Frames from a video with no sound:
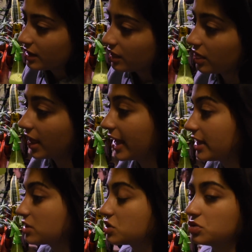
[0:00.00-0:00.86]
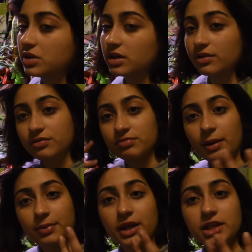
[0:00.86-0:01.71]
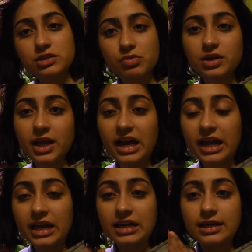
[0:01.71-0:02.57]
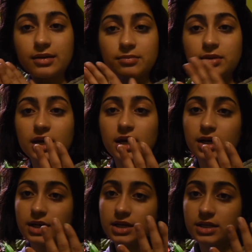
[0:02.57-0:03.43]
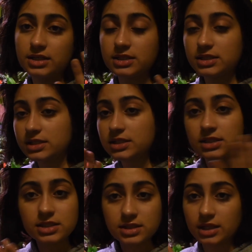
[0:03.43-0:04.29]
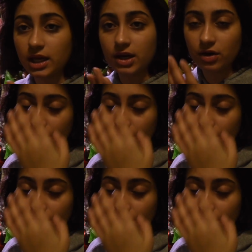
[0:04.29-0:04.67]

like to give my plants more light because they grow